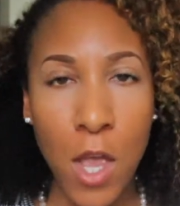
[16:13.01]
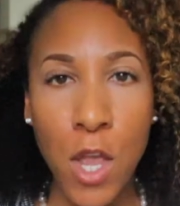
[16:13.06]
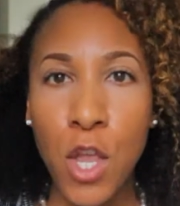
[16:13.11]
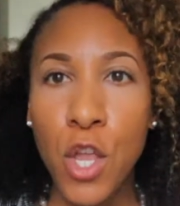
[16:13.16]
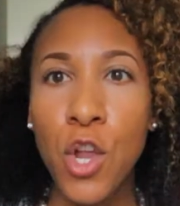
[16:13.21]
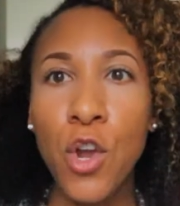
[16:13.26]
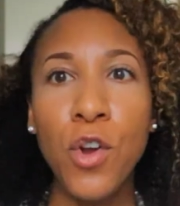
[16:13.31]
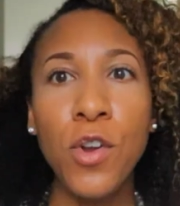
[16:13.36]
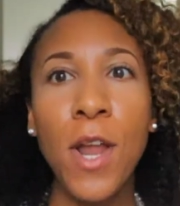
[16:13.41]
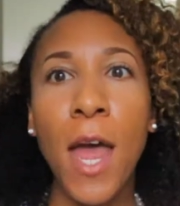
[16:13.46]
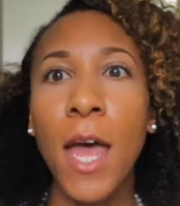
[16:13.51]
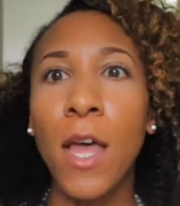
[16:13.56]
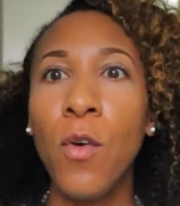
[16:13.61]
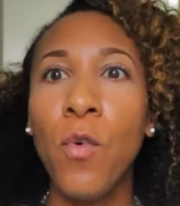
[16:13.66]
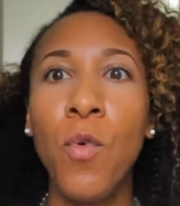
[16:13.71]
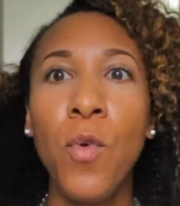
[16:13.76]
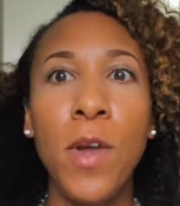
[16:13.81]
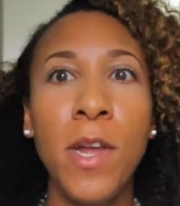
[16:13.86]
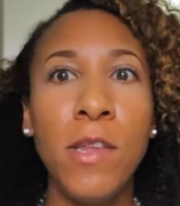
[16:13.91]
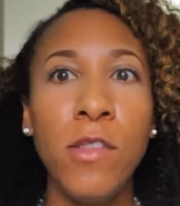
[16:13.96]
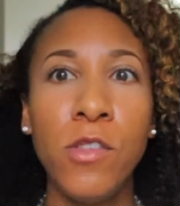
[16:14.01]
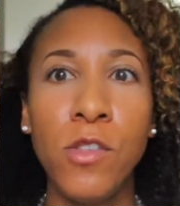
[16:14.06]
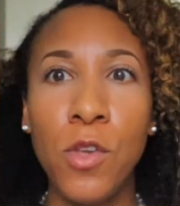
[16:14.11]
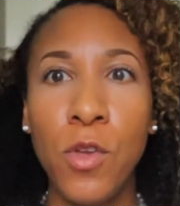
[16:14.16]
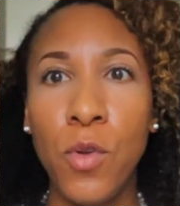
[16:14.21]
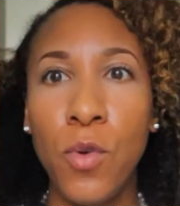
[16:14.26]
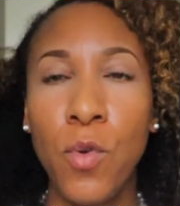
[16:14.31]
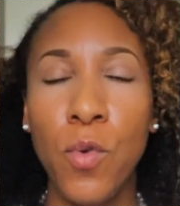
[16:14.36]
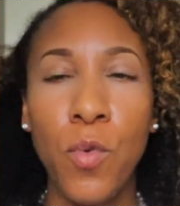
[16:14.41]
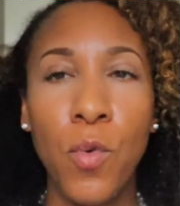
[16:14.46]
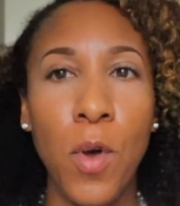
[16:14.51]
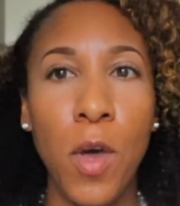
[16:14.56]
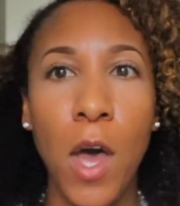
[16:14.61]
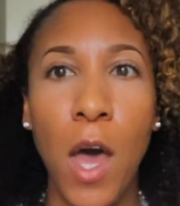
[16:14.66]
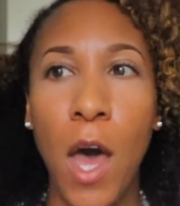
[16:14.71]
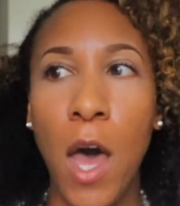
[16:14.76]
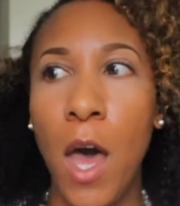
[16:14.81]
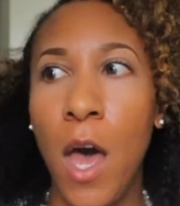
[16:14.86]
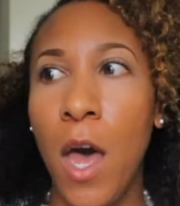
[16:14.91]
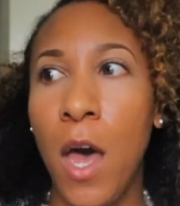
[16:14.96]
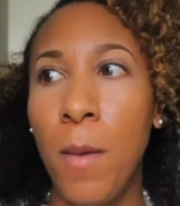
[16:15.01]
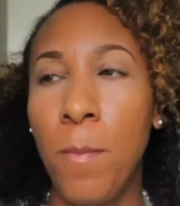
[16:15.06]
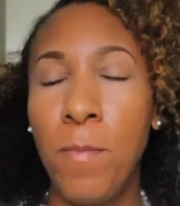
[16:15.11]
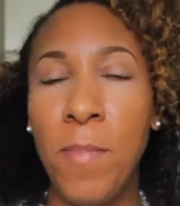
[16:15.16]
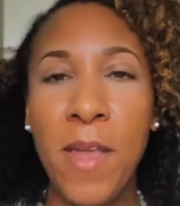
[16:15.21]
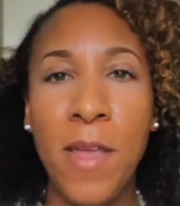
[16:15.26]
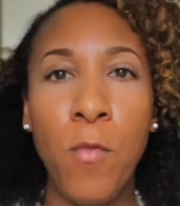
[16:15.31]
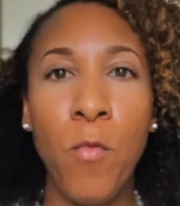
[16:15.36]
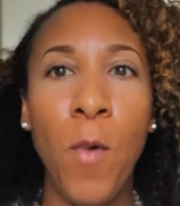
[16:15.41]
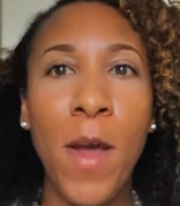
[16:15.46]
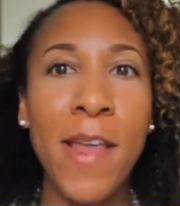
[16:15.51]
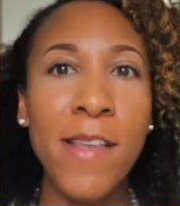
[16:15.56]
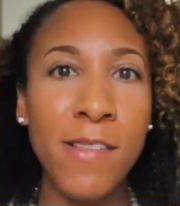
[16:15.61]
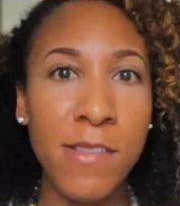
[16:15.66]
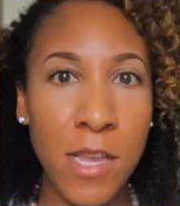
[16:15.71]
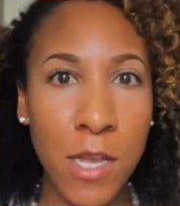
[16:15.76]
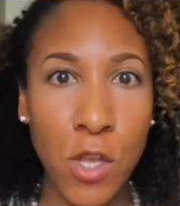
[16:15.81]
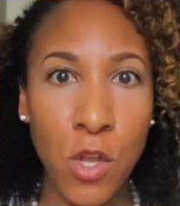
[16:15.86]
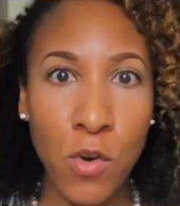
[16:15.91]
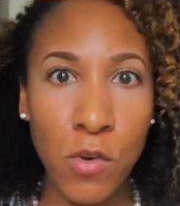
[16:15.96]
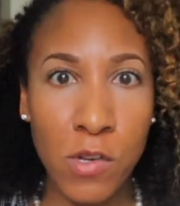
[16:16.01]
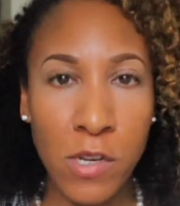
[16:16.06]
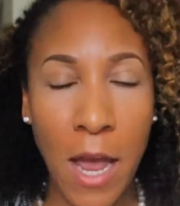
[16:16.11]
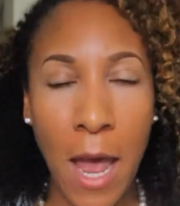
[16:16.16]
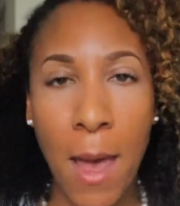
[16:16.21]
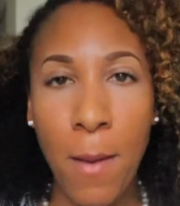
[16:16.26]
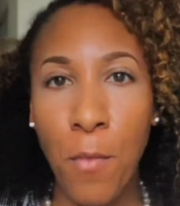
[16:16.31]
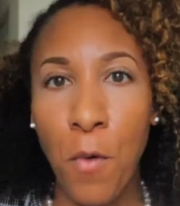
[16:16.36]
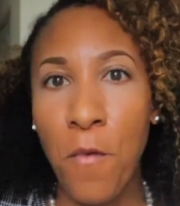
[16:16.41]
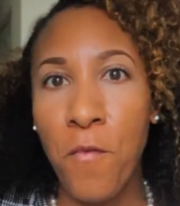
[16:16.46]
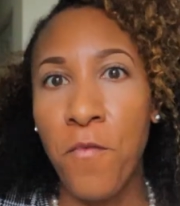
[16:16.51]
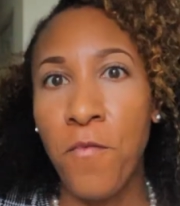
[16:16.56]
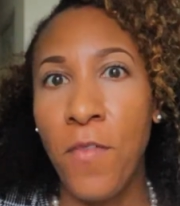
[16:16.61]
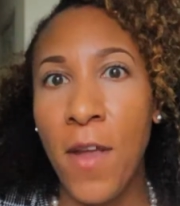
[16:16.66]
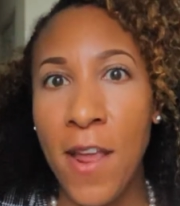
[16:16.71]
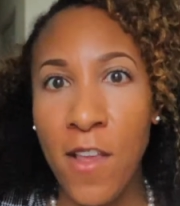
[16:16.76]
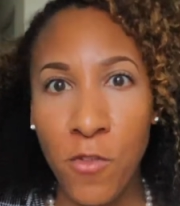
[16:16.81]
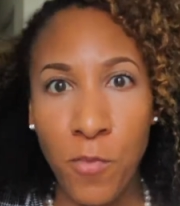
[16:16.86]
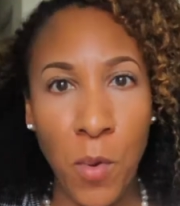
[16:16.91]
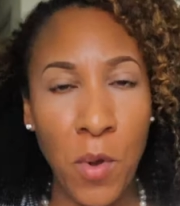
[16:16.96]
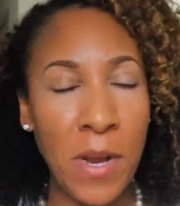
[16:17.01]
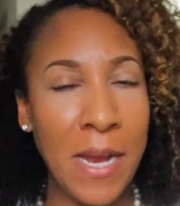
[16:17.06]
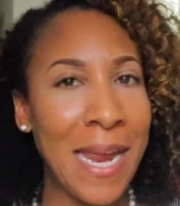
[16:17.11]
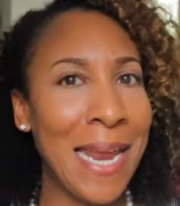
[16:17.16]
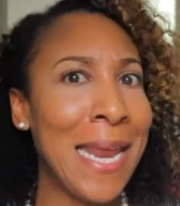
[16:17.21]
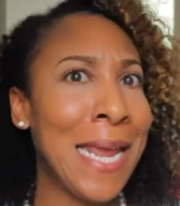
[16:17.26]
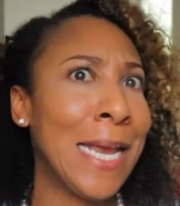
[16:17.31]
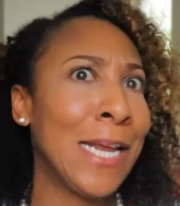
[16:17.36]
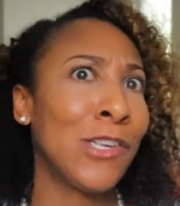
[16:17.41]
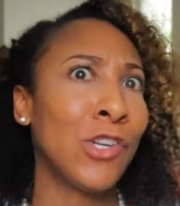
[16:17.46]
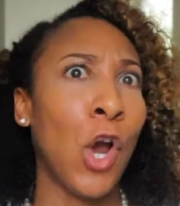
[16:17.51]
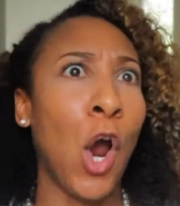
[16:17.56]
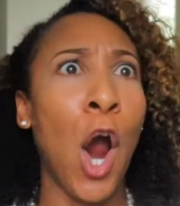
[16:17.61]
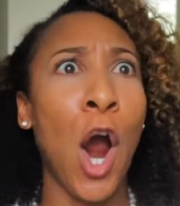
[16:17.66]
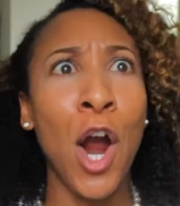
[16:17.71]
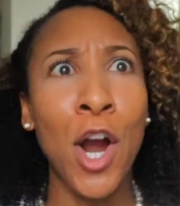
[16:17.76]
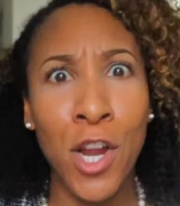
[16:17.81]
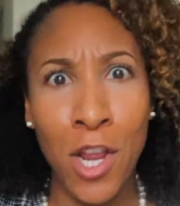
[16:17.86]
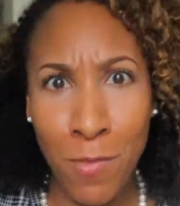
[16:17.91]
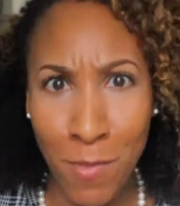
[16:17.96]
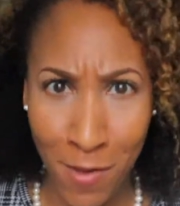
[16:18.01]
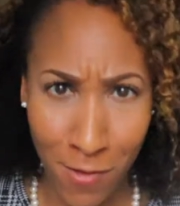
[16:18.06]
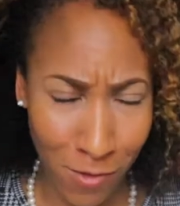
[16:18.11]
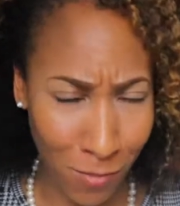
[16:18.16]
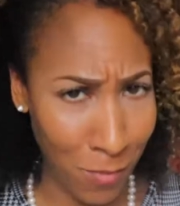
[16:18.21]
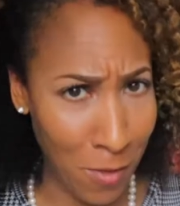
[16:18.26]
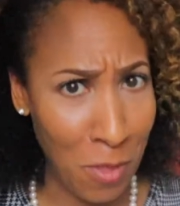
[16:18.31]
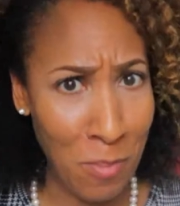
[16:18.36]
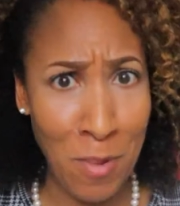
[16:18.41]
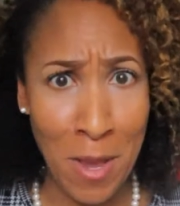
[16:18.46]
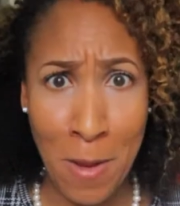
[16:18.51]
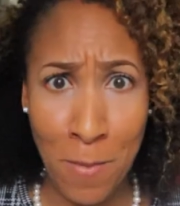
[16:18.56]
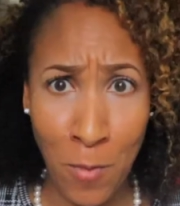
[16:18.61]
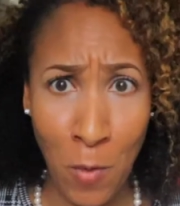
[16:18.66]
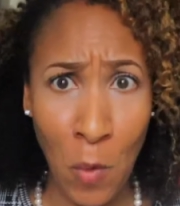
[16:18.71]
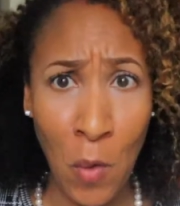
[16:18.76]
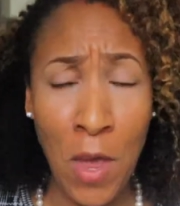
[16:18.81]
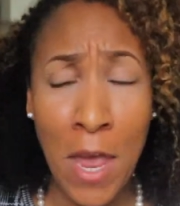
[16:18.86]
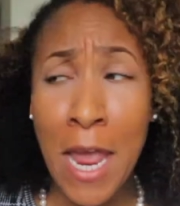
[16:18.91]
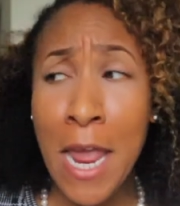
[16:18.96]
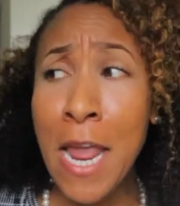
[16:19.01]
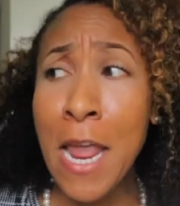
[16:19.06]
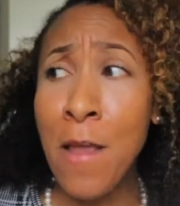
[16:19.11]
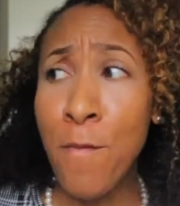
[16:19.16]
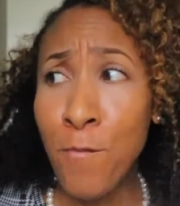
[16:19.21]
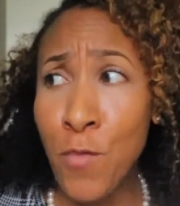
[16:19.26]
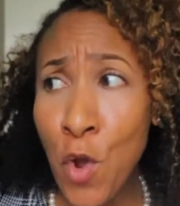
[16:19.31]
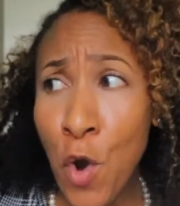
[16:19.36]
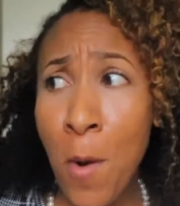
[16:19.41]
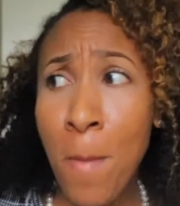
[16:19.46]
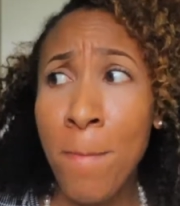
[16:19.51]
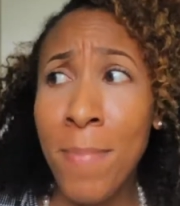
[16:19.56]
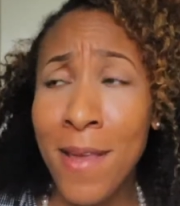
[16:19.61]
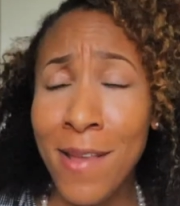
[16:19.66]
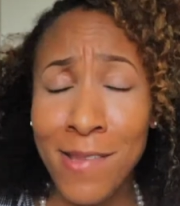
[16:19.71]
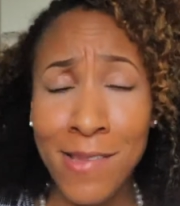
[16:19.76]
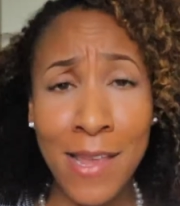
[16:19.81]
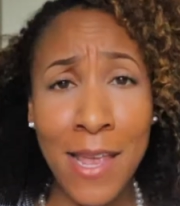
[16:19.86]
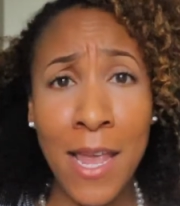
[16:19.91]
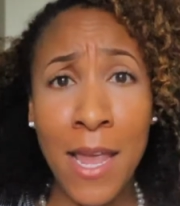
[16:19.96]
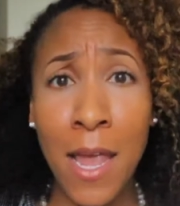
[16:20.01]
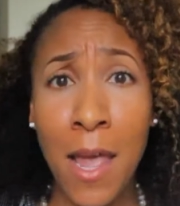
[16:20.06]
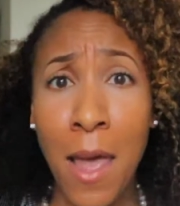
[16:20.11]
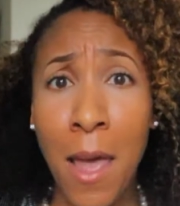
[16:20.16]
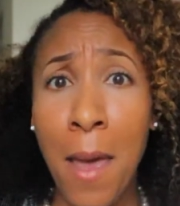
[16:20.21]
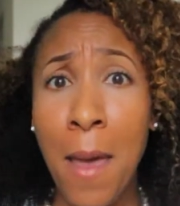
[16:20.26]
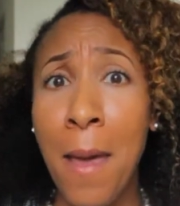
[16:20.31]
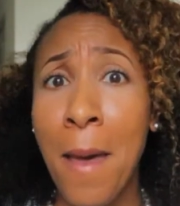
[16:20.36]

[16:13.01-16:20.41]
You're not going to be wasting your time on Facebook getting into arguments with people if you're busy